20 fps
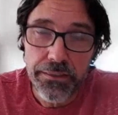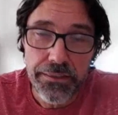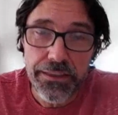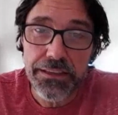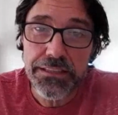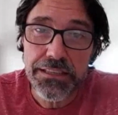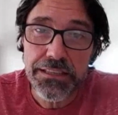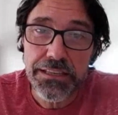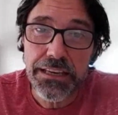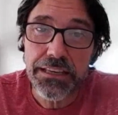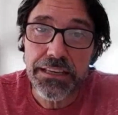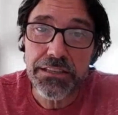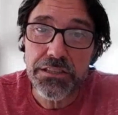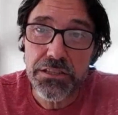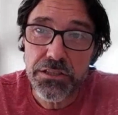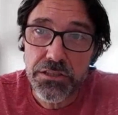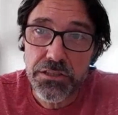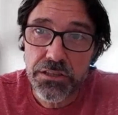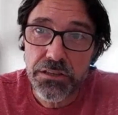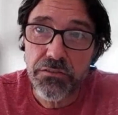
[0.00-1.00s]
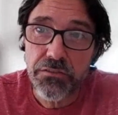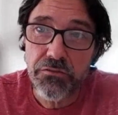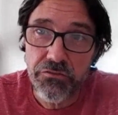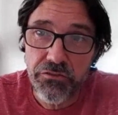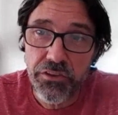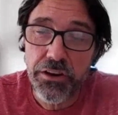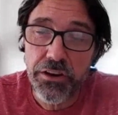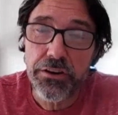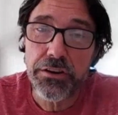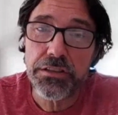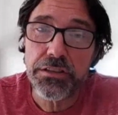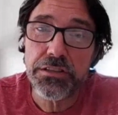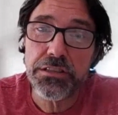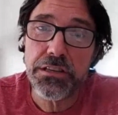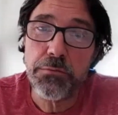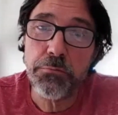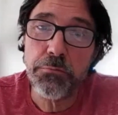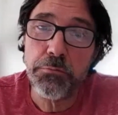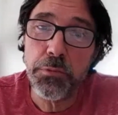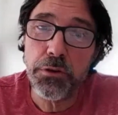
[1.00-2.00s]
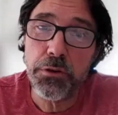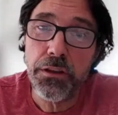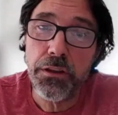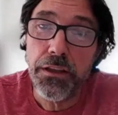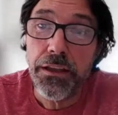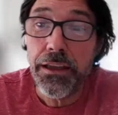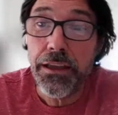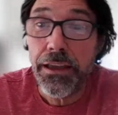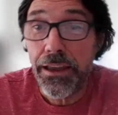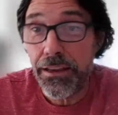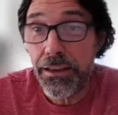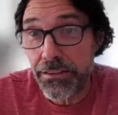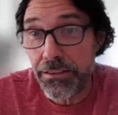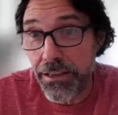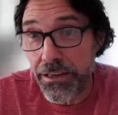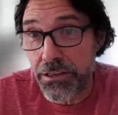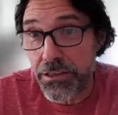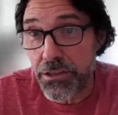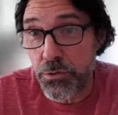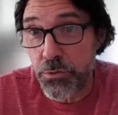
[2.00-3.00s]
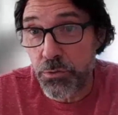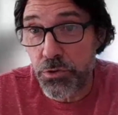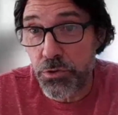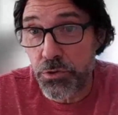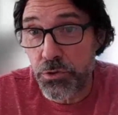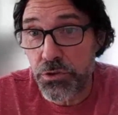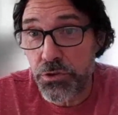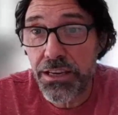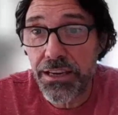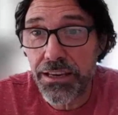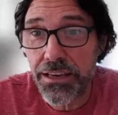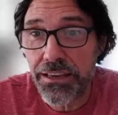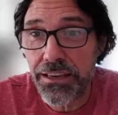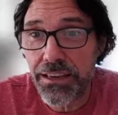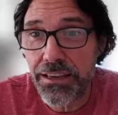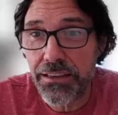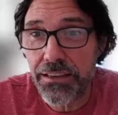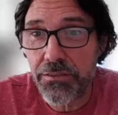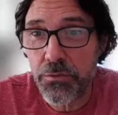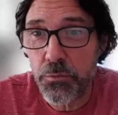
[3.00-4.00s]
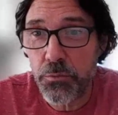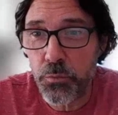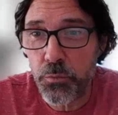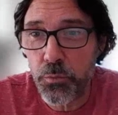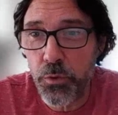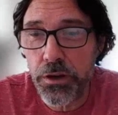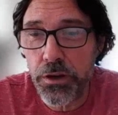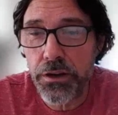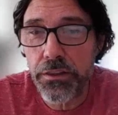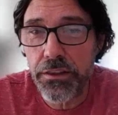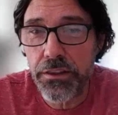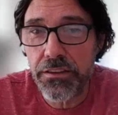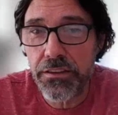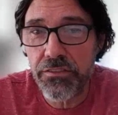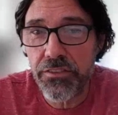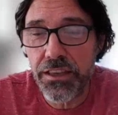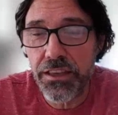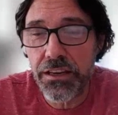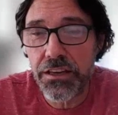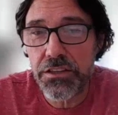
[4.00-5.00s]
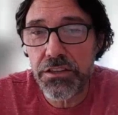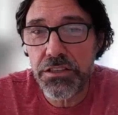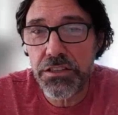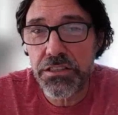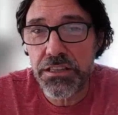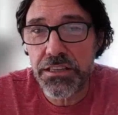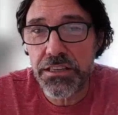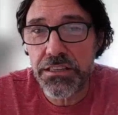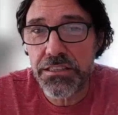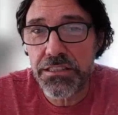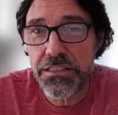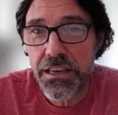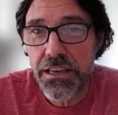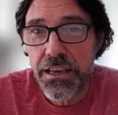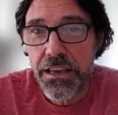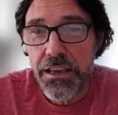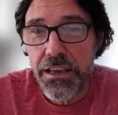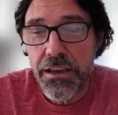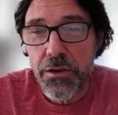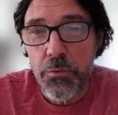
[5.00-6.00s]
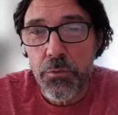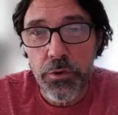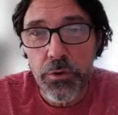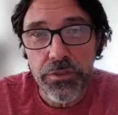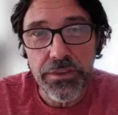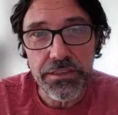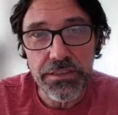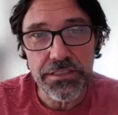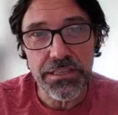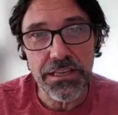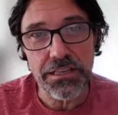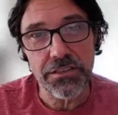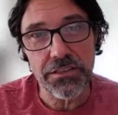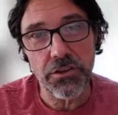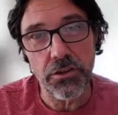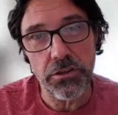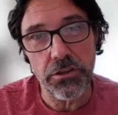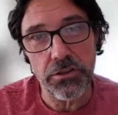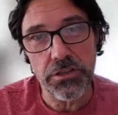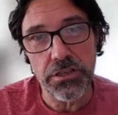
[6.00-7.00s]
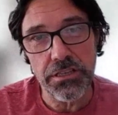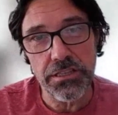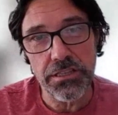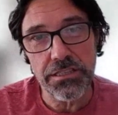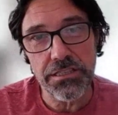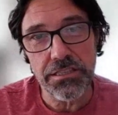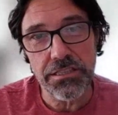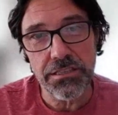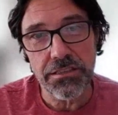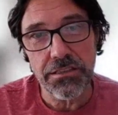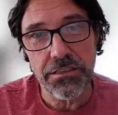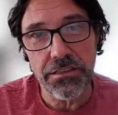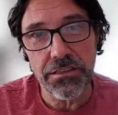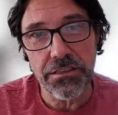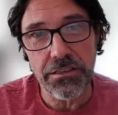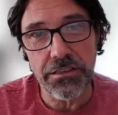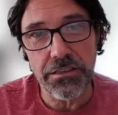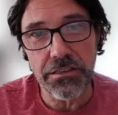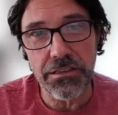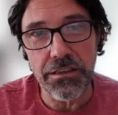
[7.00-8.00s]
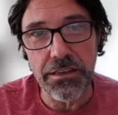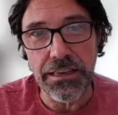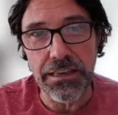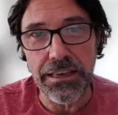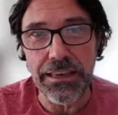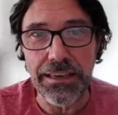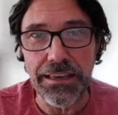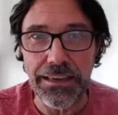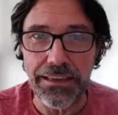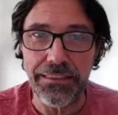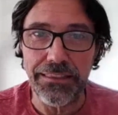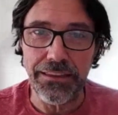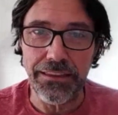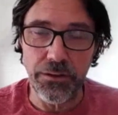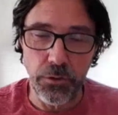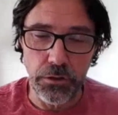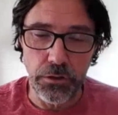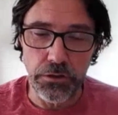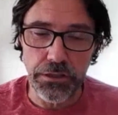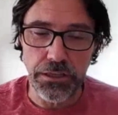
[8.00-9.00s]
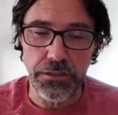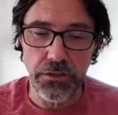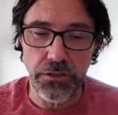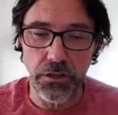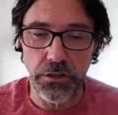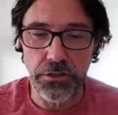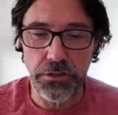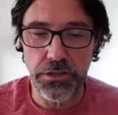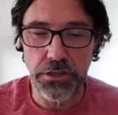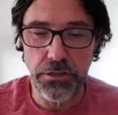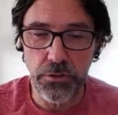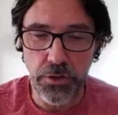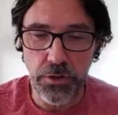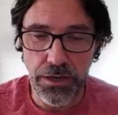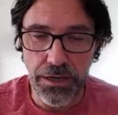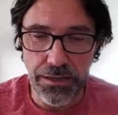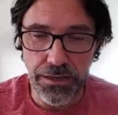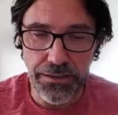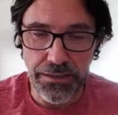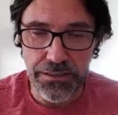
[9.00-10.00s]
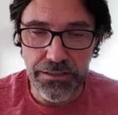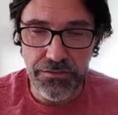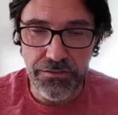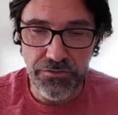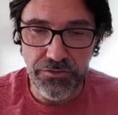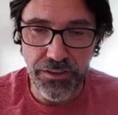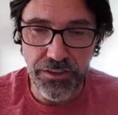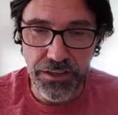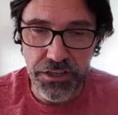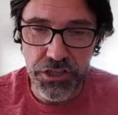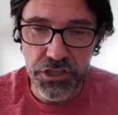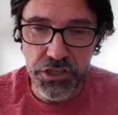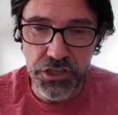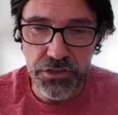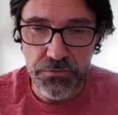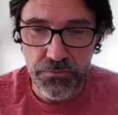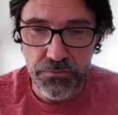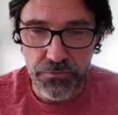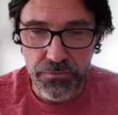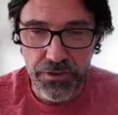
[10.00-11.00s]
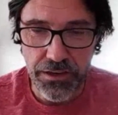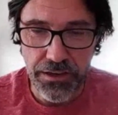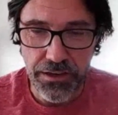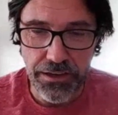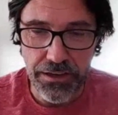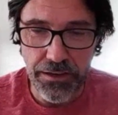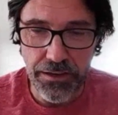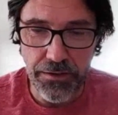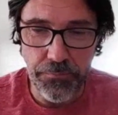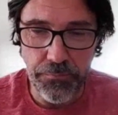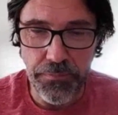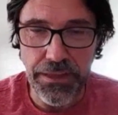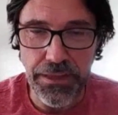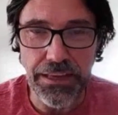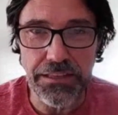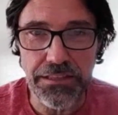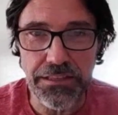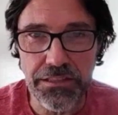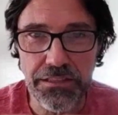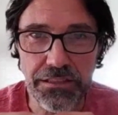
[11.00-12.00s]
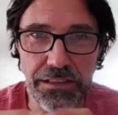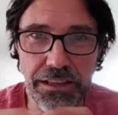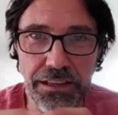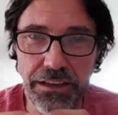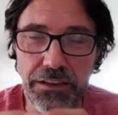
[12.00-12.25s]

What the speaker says: This is very simple. And like you were saying, one of the advantages is with this technology is, in the old technology, you had this flash. It's